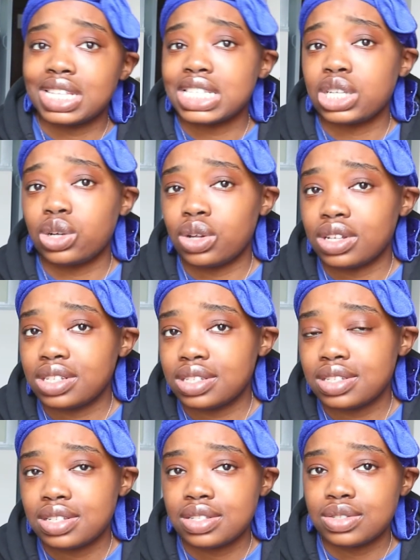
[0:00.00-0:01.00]
There's a lot.
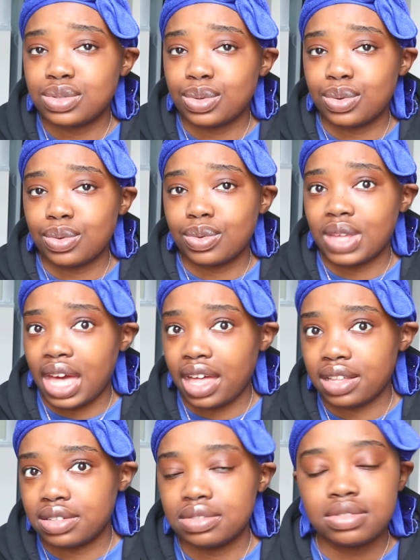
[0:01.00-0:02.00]
So yeah.